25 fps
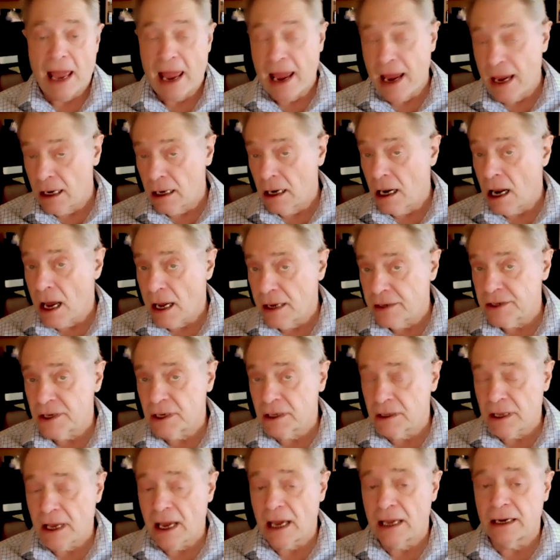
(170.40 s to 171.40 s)

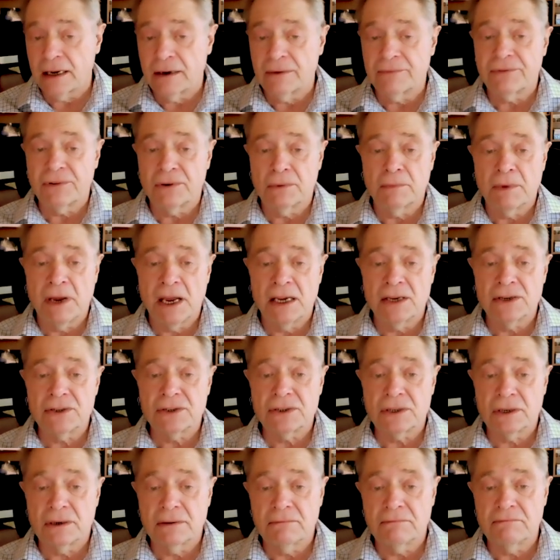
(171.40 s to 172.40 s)
Analyzing that
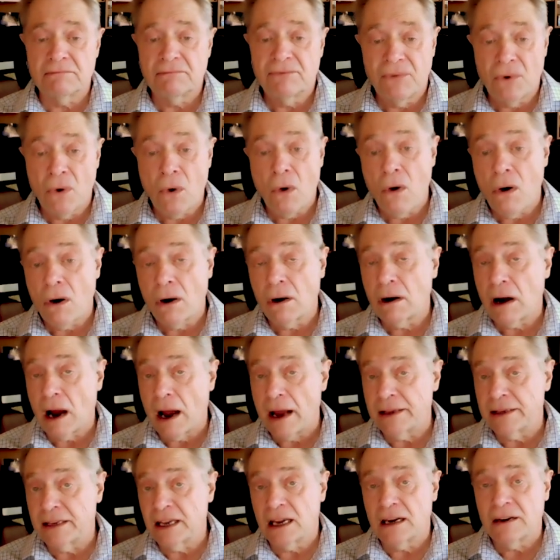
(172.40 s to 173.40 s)
information. 4,
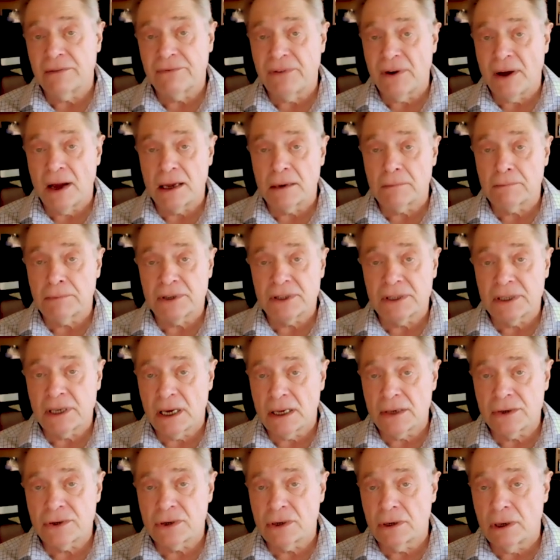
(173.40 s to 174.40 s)
identifying
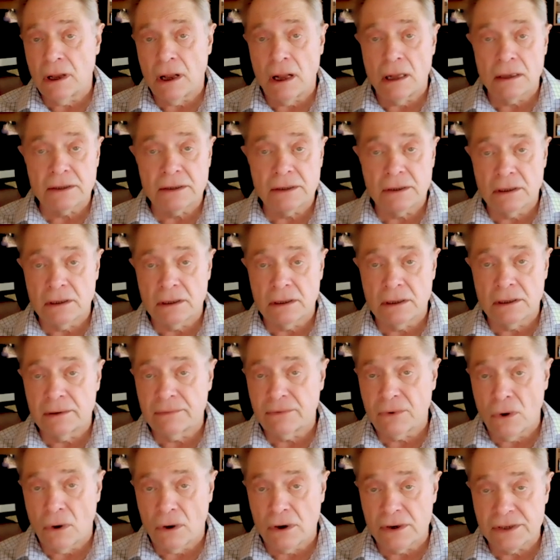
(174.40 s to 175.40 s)
potential alternative
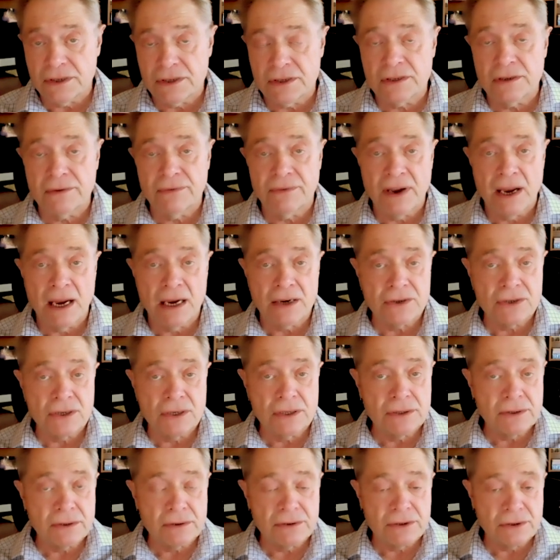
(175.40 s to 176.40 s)
courses of
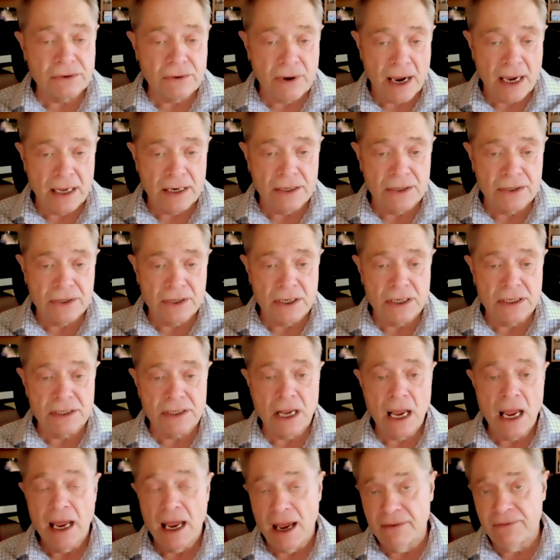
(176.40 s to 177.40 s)
actions or strategies.
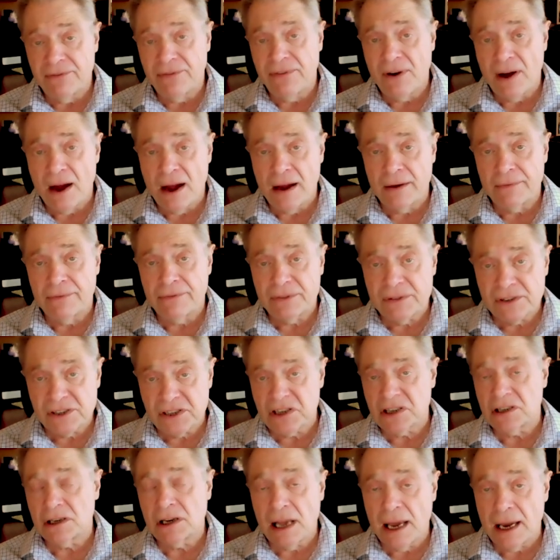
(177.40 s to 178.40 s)
And 5,
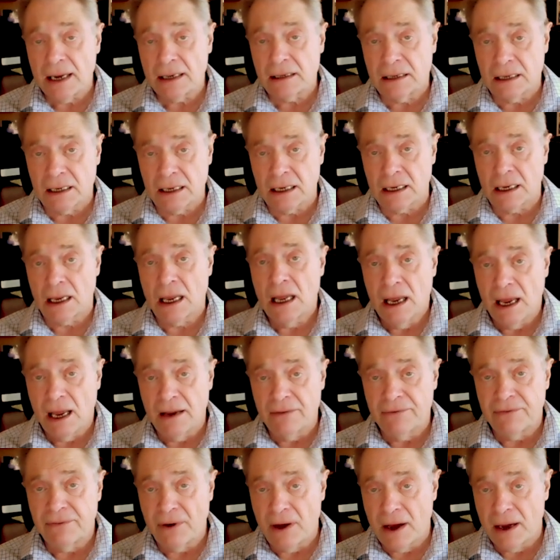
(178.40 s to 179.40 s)
selecting a
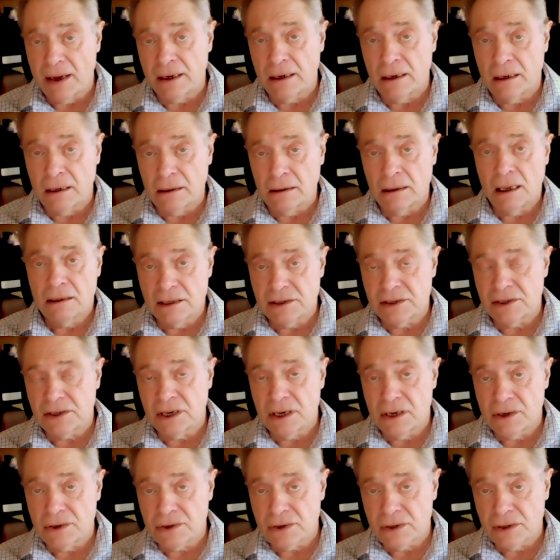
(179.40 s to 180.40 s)
final
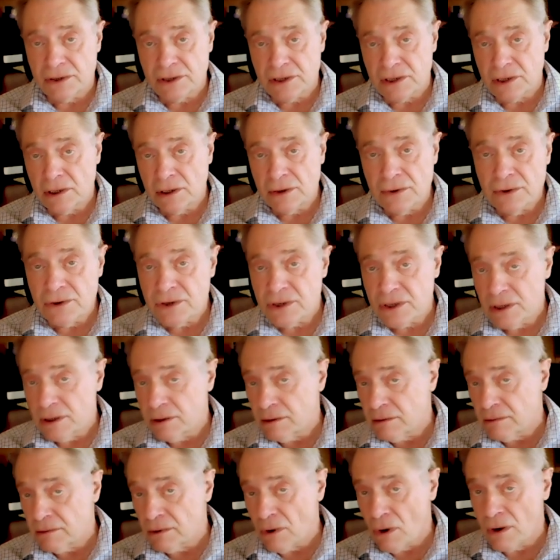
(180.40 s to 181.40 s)
decision,
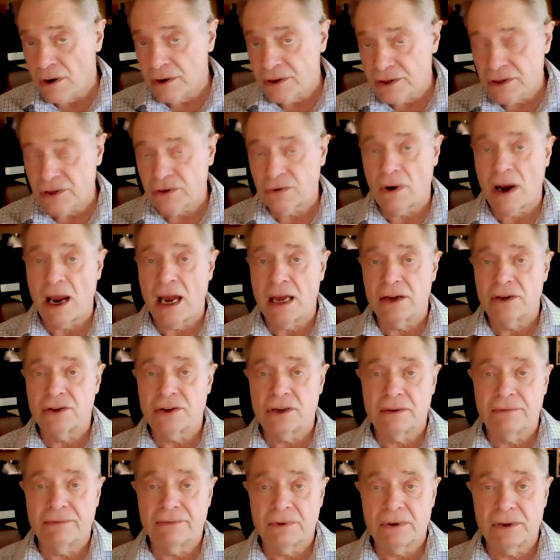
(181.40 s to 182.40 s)
solution, or
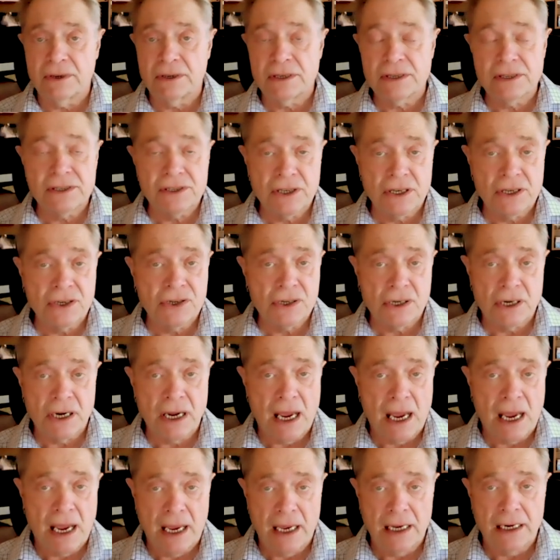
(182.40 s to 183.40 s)
strategy for the decision
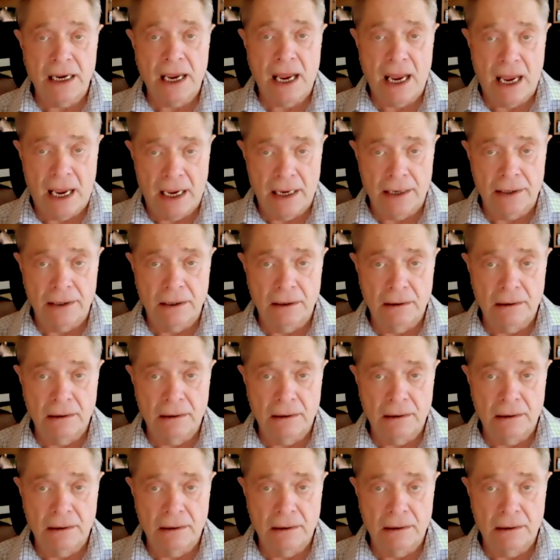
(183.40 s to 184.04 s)
at hand.